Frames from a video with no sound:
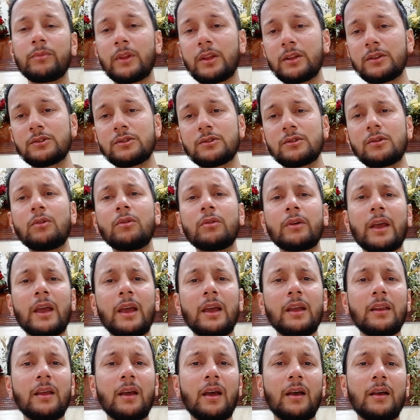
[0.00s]
So
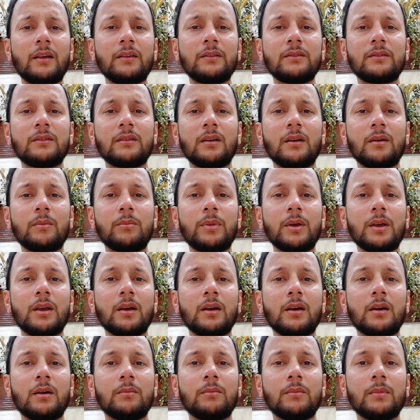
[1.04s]
Kate has
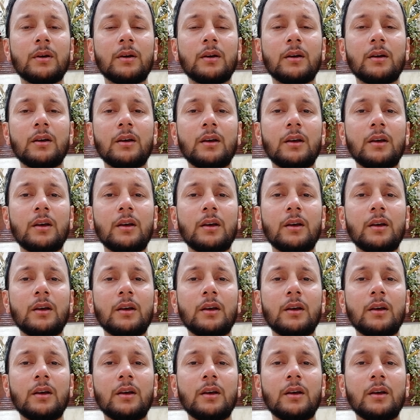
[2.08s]
become uh,